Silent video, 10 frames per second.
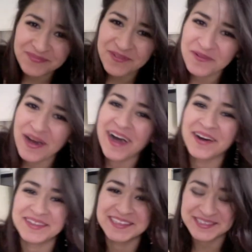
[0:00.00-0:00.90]
Wow,
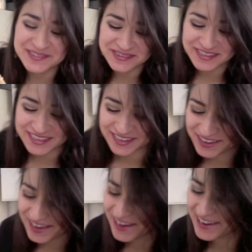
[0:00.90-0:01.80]
these are really
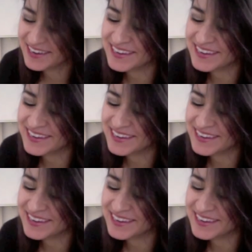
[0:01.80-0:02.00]
good.